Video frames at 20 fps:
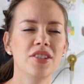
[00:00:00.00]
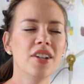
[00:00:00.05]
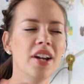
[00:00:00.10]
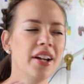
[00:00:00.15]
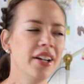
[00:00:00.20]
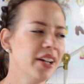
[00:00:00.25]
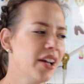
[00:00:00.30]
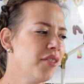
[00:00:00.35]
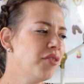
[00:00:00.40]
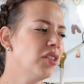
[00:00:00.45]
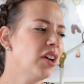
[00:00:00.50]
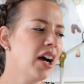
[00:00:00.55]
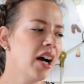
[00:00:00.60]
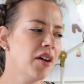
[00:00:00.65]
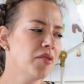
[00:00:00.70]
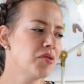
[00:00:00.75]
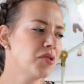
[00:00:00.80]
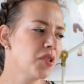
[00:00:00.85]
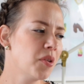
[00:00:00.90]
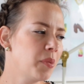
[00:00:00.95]
never
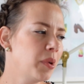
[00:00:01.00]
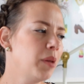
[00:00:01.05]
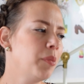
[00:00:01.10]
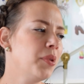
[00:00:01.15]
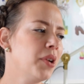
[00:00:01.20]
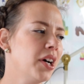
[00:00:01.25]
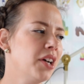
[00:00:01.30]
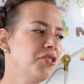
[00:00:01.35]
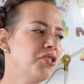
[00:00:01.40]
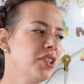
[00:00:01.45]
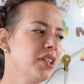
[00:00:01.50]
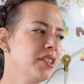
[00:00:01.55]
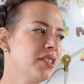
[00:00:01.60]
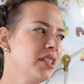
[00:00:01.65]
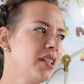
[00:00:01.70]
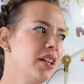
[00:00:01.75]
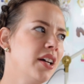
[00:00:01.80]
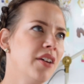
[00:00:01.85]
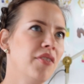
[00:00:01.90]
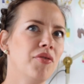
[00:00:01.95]
have so many projects
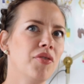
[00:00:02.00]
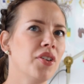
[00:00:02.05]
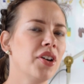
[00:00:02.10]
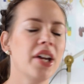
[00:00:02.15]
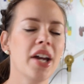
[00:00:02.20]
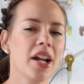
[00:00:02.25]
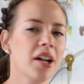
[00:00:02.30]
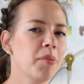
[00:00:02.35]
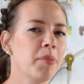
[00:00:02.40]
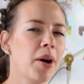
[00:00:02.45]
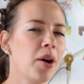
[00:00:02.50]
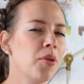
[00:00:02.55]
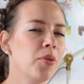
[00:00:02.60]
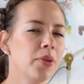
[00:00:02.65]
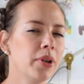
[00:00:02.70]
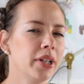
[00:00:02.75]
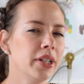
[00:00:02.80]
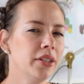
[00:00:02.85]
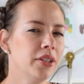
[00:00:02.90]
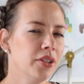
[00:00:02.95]
that I forget about
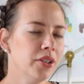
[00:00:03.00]
one,